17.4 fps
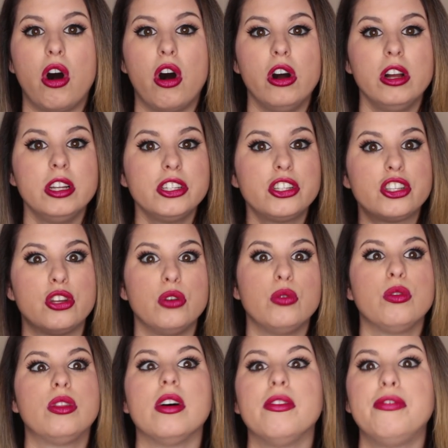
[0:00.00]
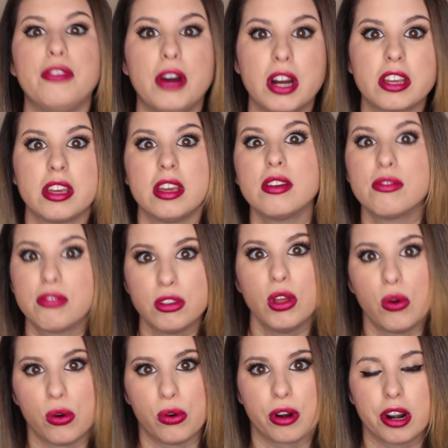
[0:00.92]
onto the fucking
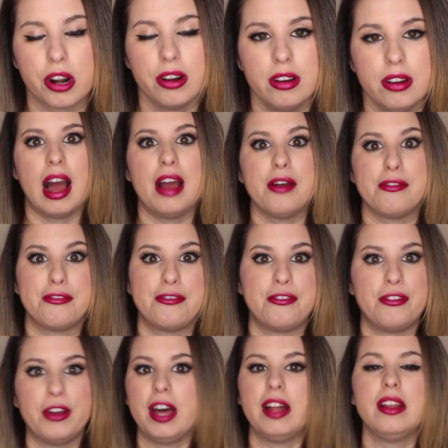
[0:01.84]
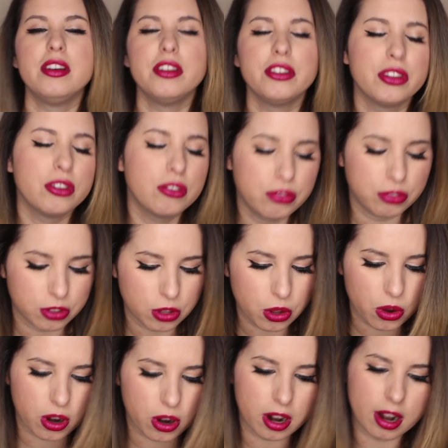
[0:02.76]
floor. I fell on the
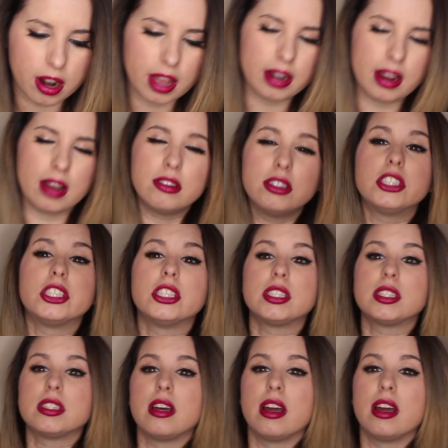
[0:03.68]
floor and I was just